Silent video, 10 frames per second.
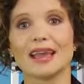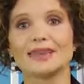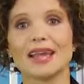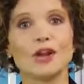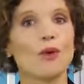
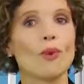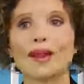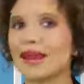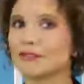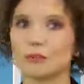they don't
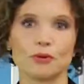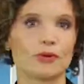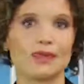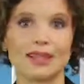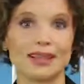want to have to
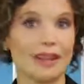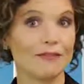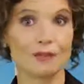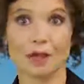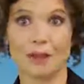prove that it came
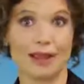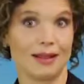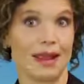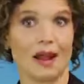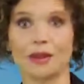from their bank
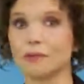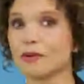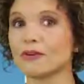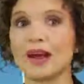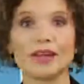account and
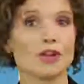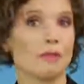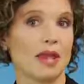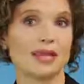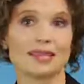provide their
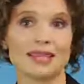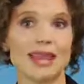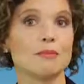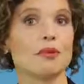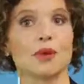bank
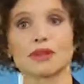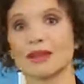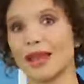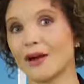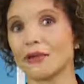statement with the
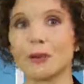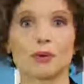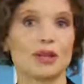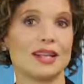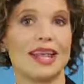account
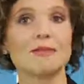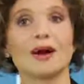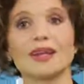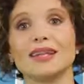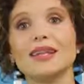number and name
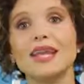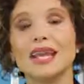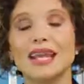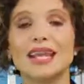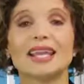on it.
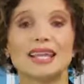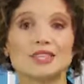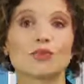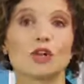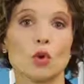It
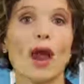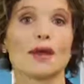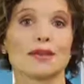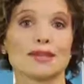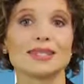is
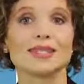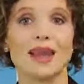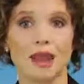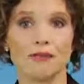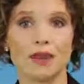required. It is an
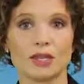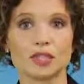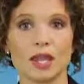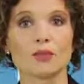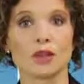
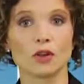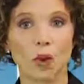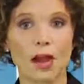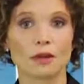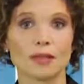FHA
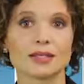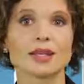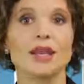requirement.